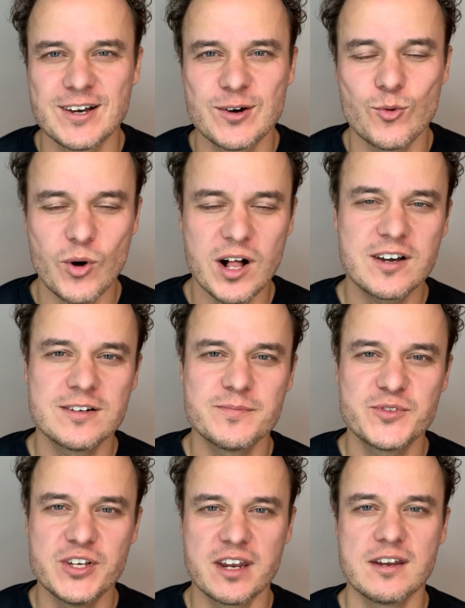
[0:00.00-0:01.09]
Welcome
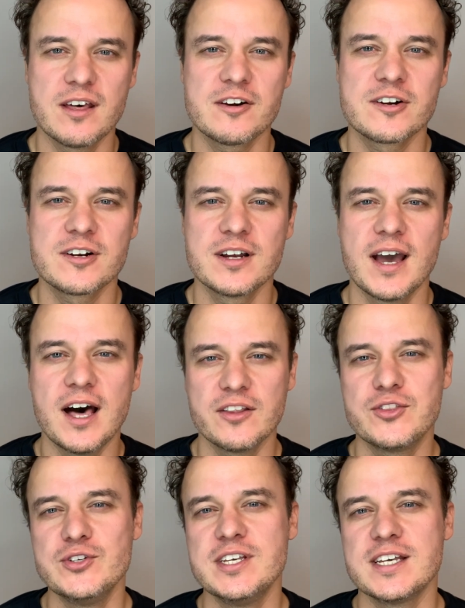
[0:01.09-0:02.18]
to yet another Health
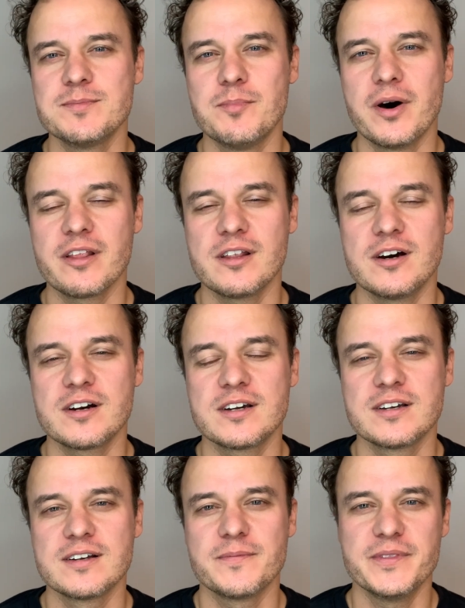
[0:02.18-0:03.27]
Enthusiasm monologue.
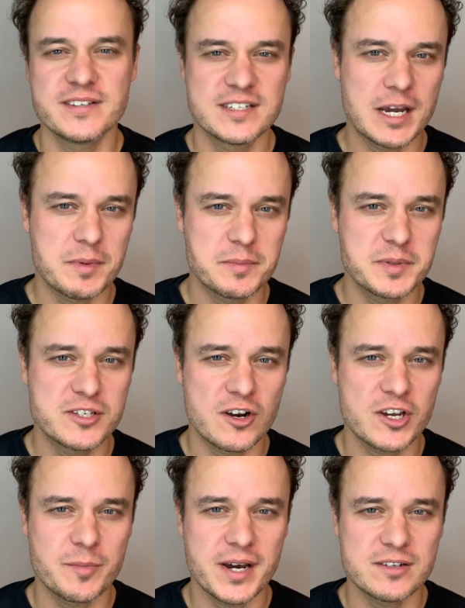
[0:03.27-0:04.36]
This time I'll be
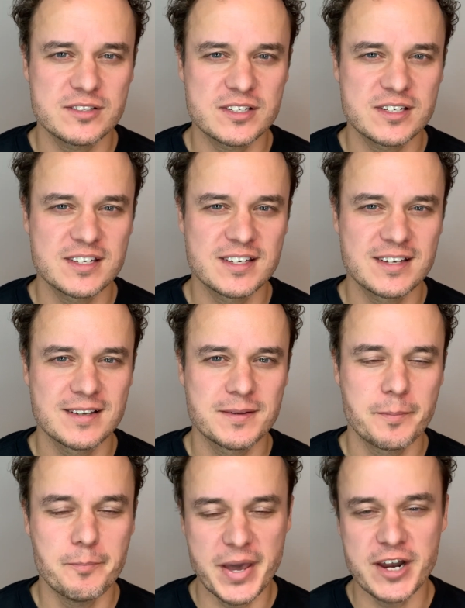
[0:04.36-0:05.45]
talking about
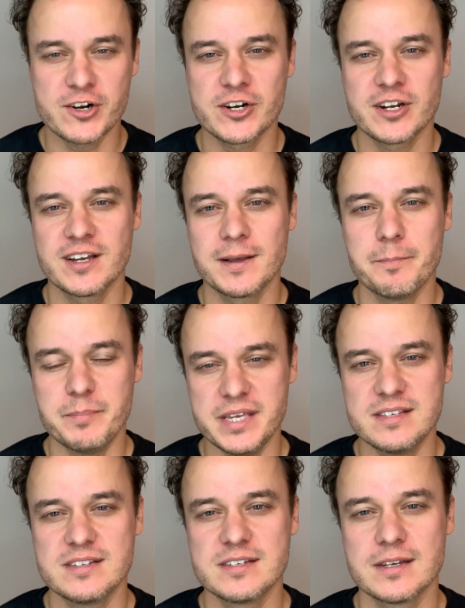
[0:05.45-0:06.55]
better
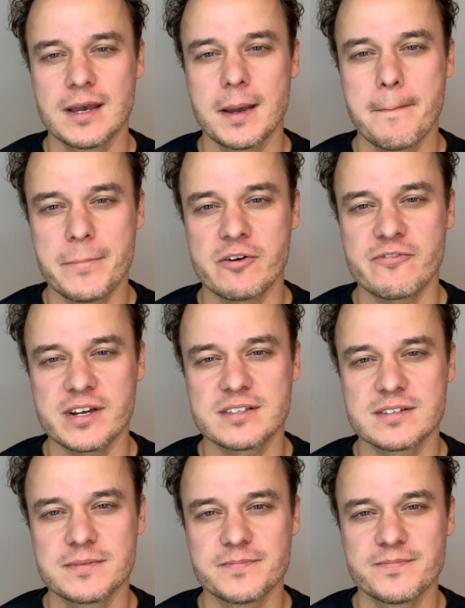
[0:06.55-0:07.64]
beats
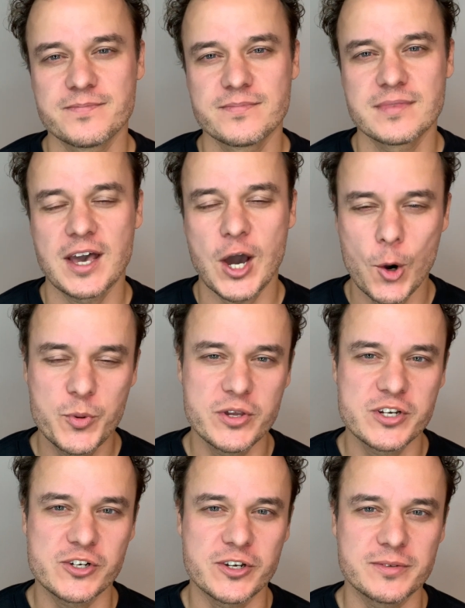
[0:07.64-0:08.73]
perfect. I hope you
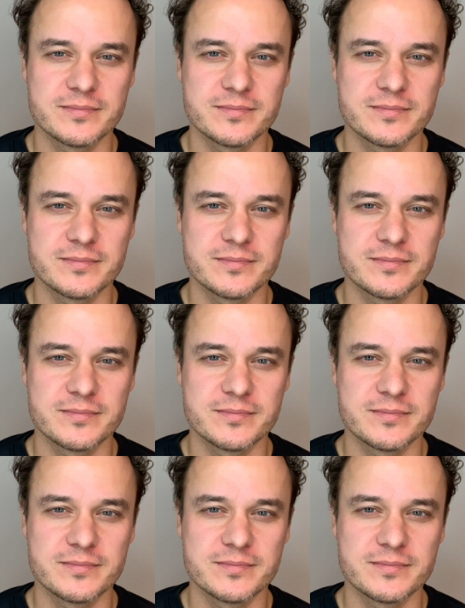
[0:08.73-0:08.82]
enjoy.